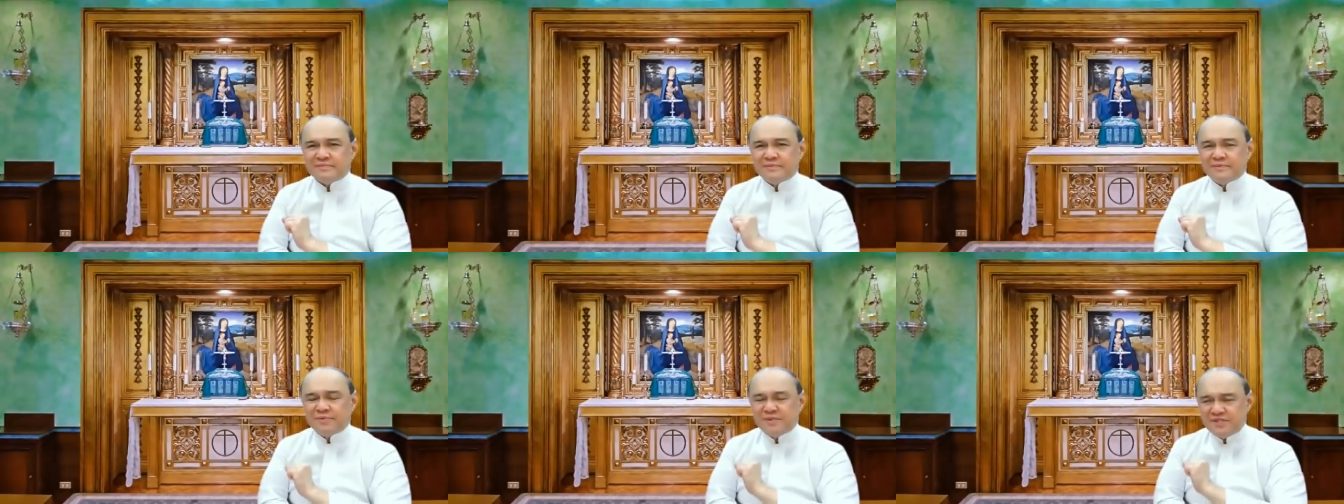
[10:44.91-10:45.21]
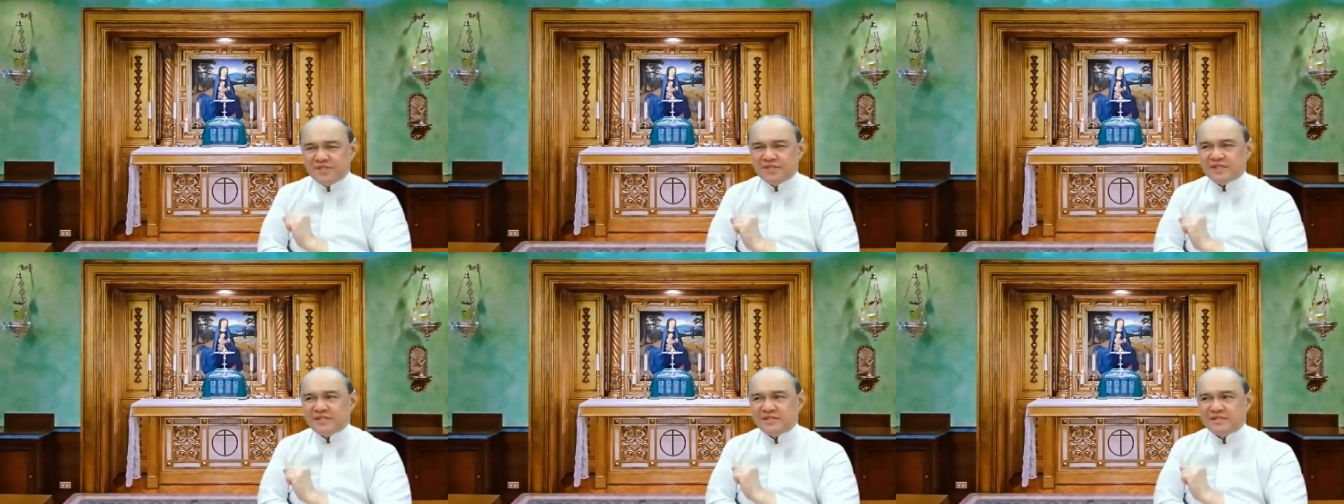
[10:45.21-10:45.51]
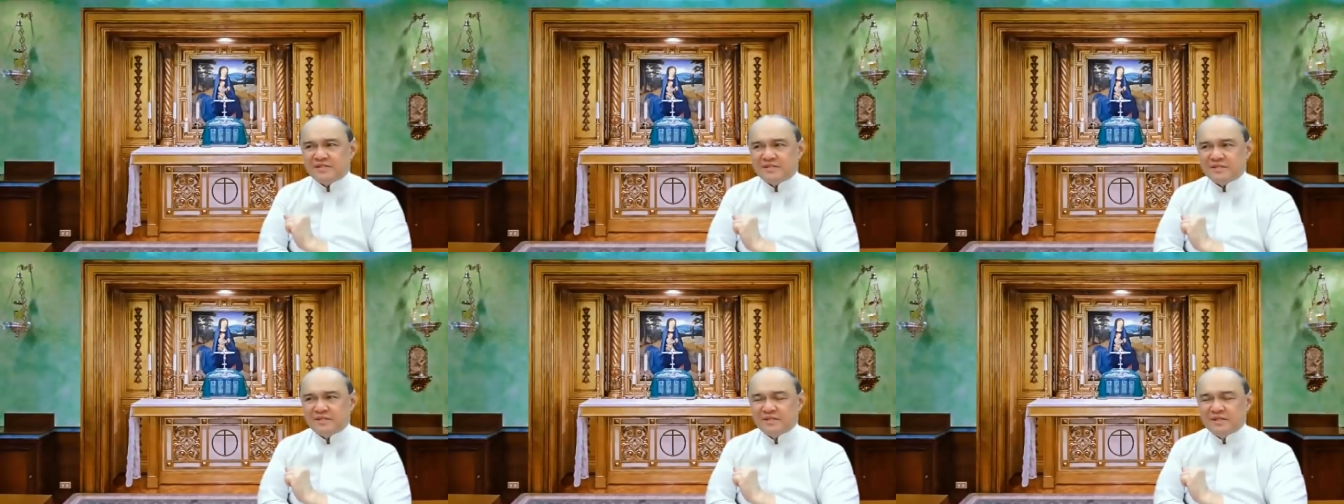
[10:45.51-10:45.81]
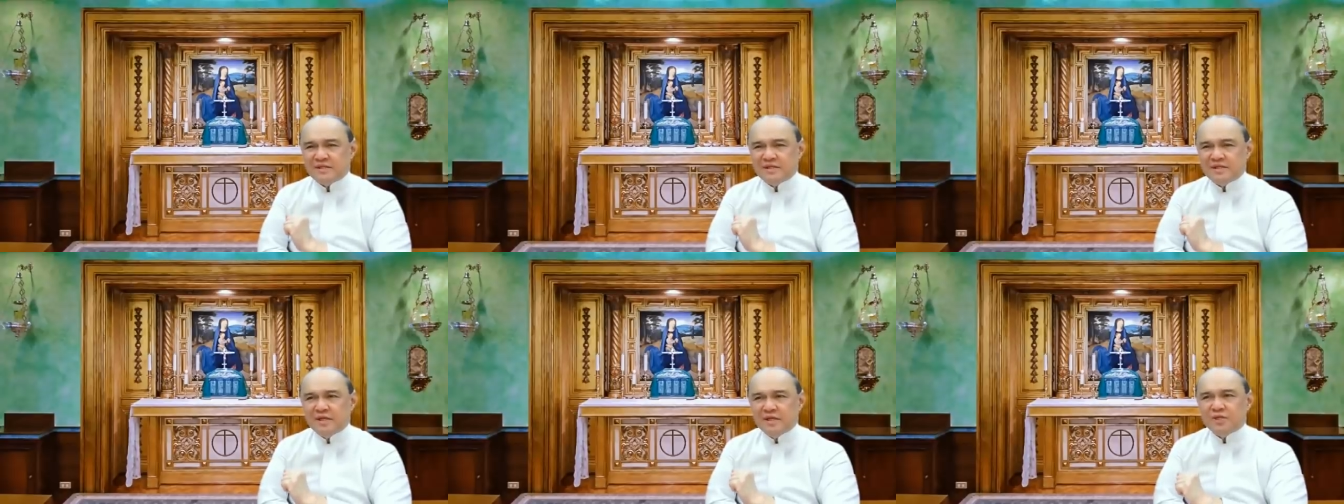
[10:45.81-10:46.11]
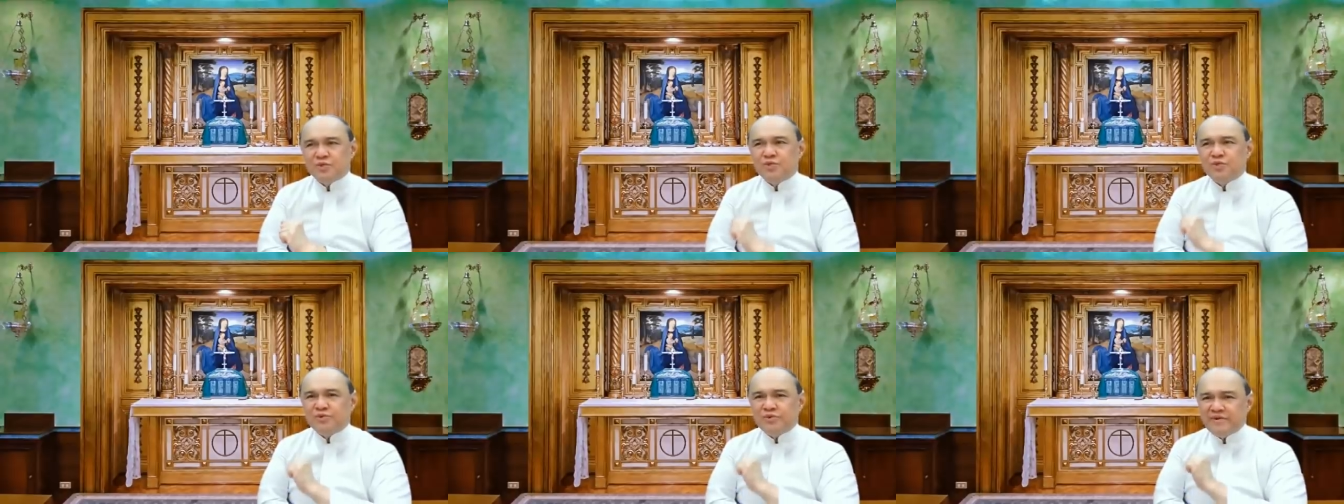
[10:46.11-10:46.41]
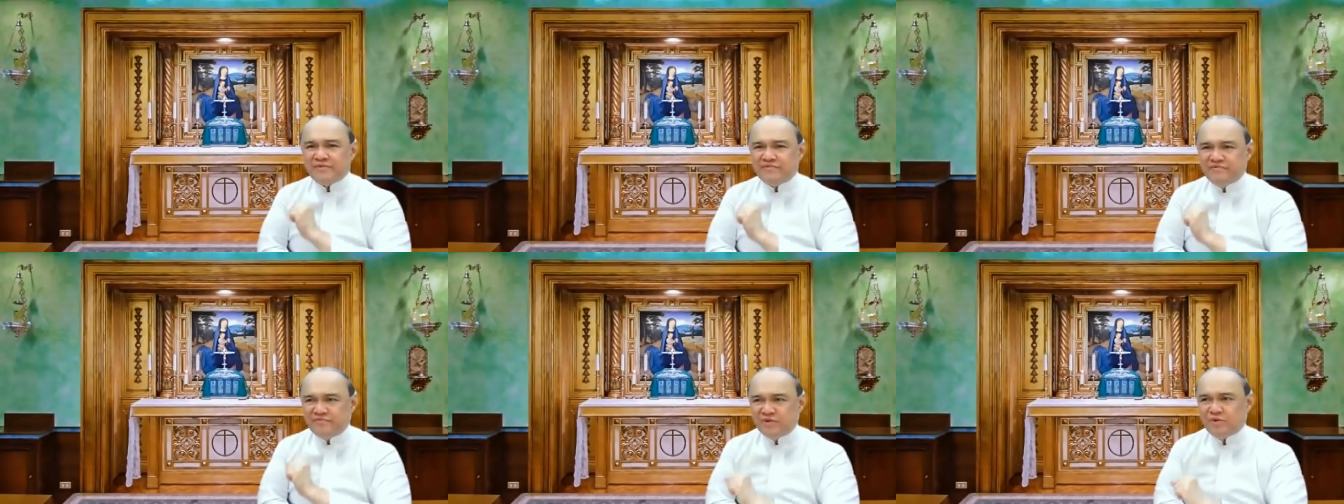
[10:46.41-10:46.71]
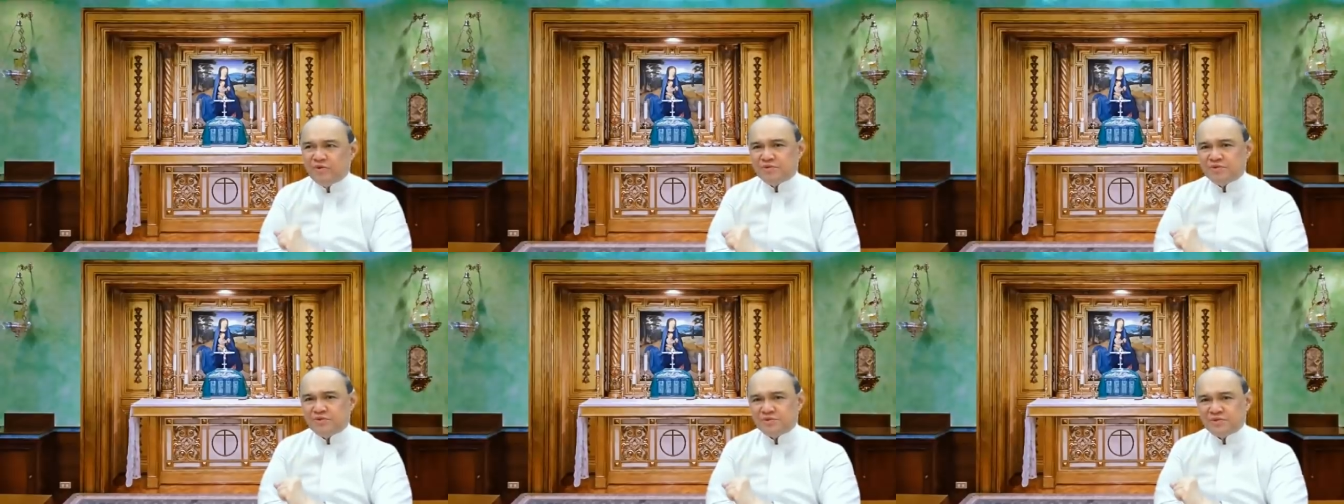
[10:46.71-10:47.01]
which is to
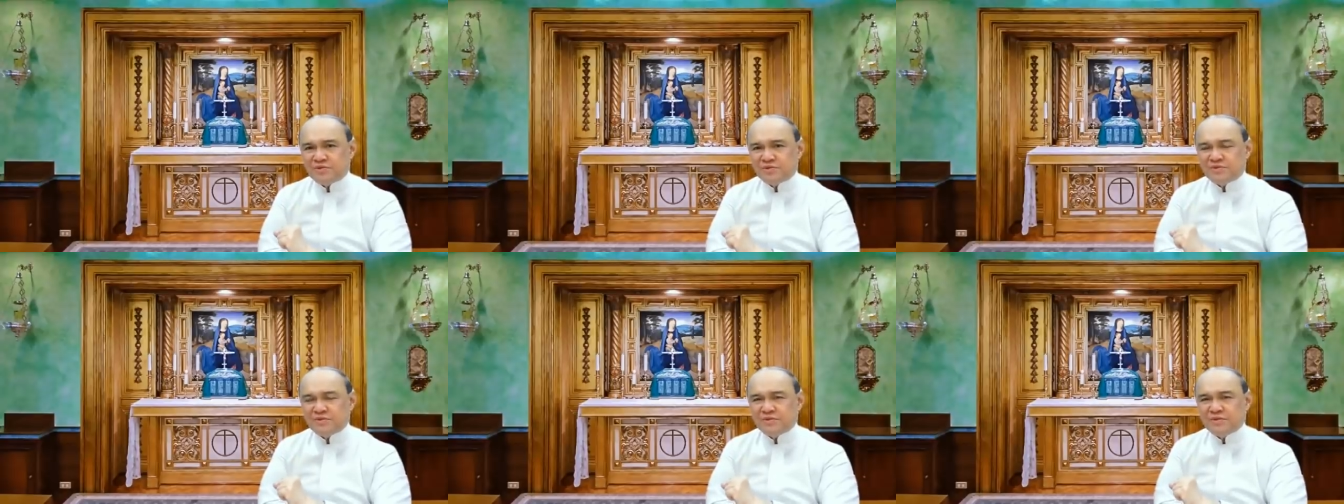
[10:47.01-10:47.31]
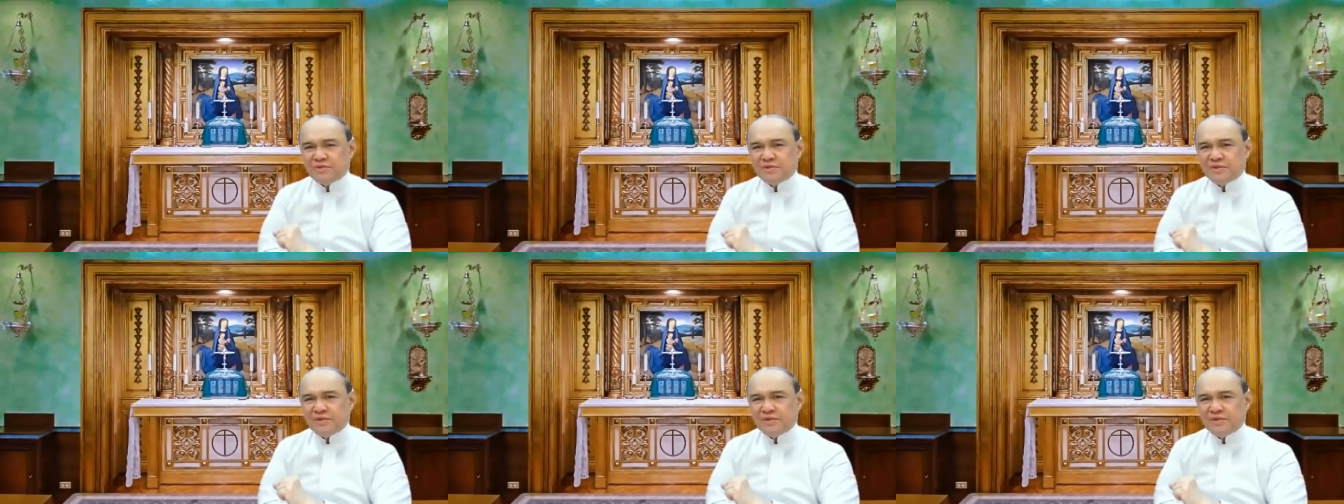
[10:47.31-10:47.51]
refuse